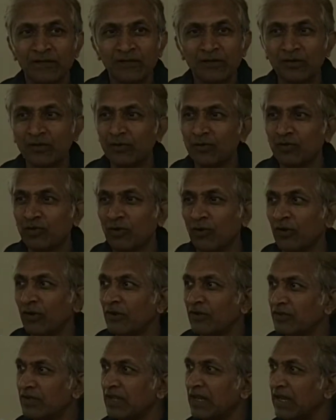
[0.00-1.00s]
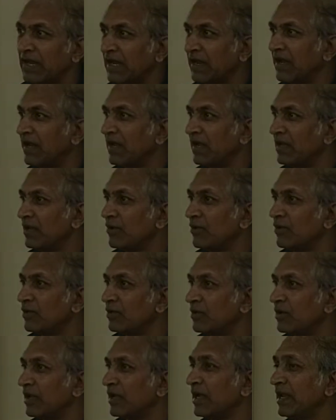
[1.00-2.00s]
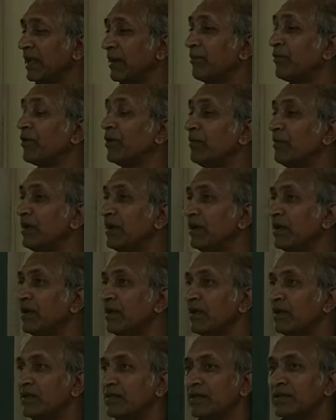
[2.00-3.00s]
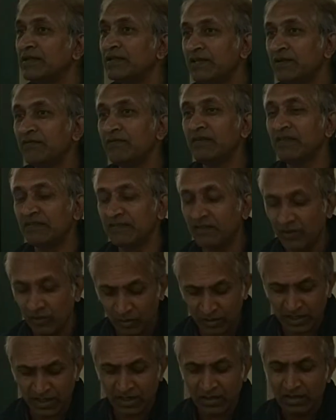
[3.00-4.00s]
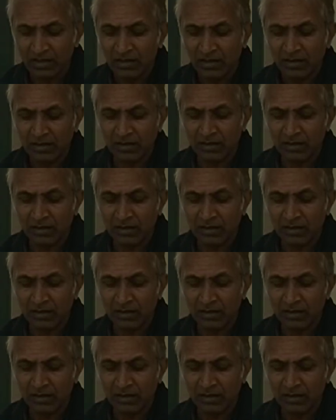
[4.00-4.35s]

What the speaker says: You have to call on the landline, you have to take an appointment, then GM will say, okay,